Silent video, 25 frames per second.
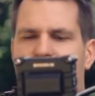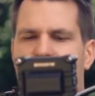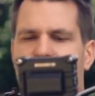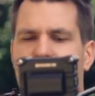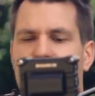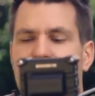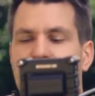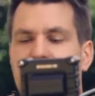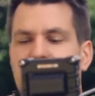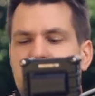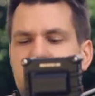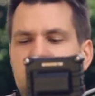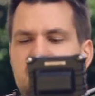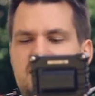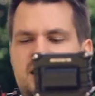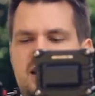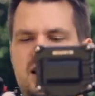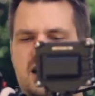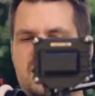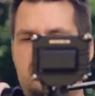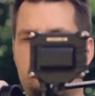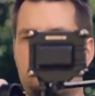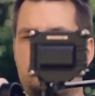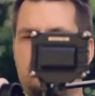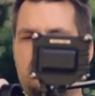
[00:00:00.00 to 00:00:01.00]
and let the
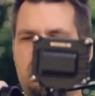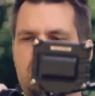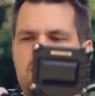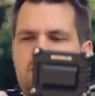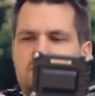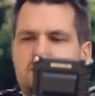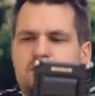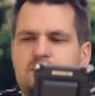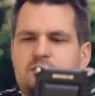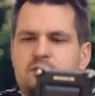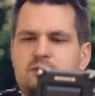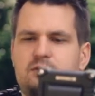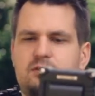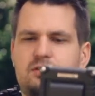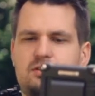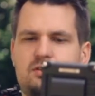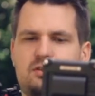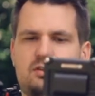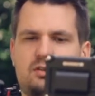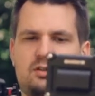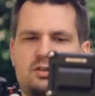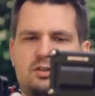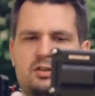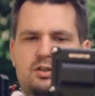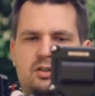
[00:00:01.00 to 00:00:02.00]
camera
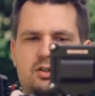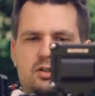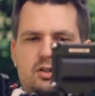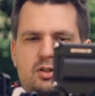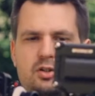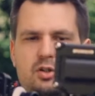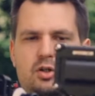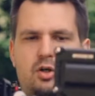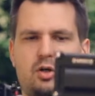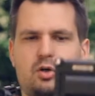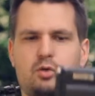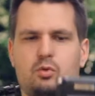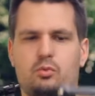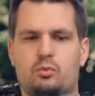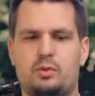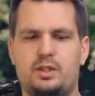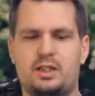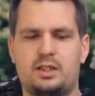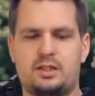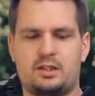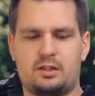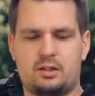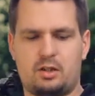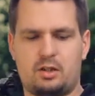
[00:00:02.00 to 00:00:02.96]
go really